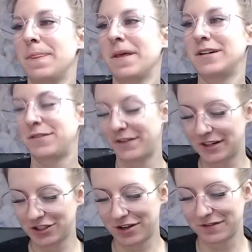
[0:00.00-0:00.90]
And to
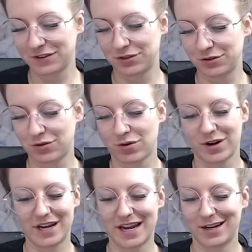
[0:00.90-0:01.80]
finish off this
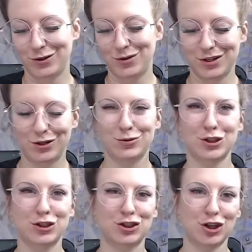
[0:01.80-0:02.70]
unicorn again, you can use
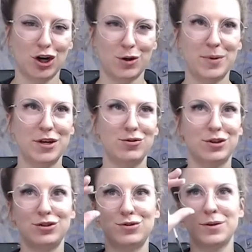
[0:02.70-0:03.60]
a Sharpie, you
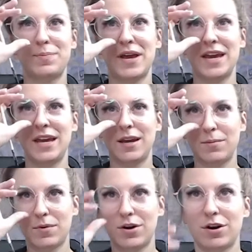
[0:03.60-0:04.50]
can use a paint
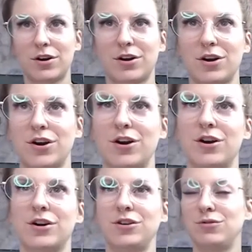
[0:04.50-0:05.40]

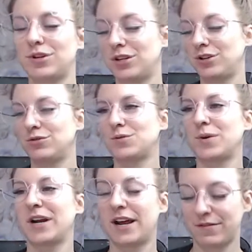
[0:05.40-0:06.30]
marker, you can use
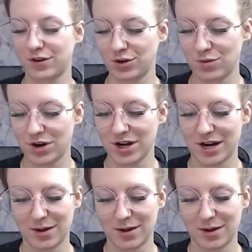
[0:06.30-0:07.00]
whatever you want.